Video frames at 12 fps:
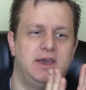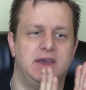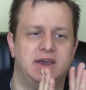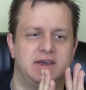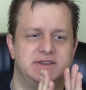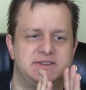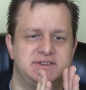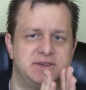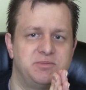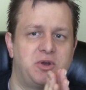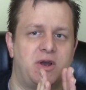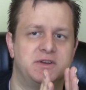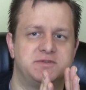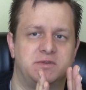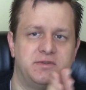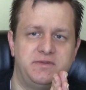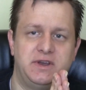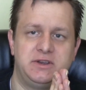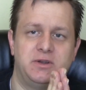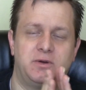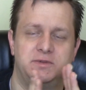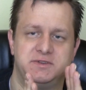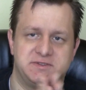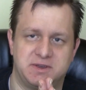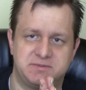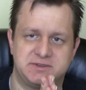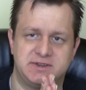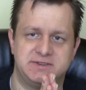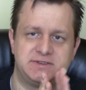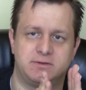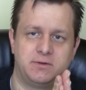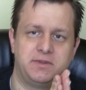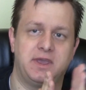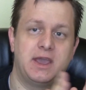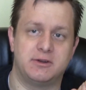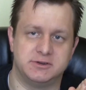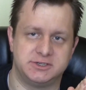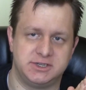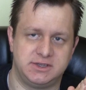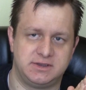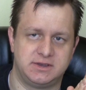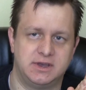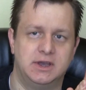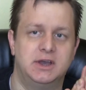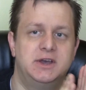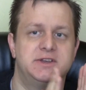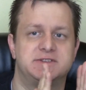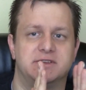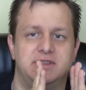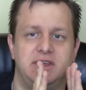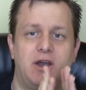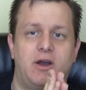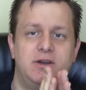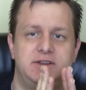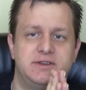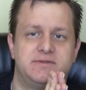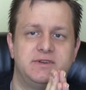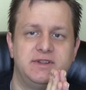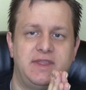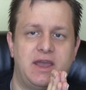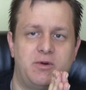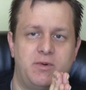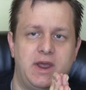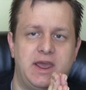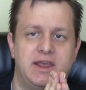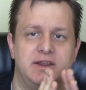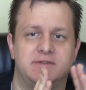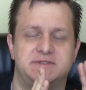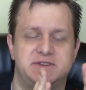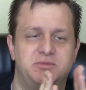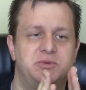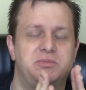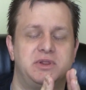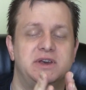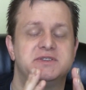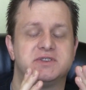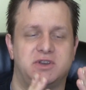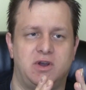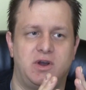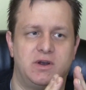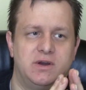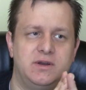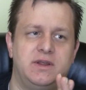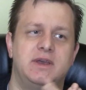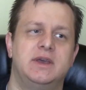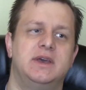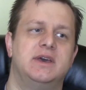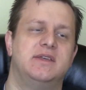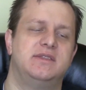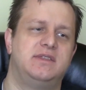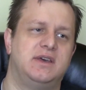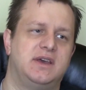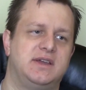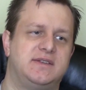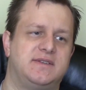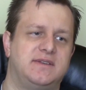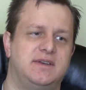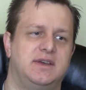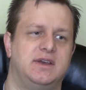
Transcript: and some cards will affect only substance or only energy. So they are different in that way, and if someone plays a card that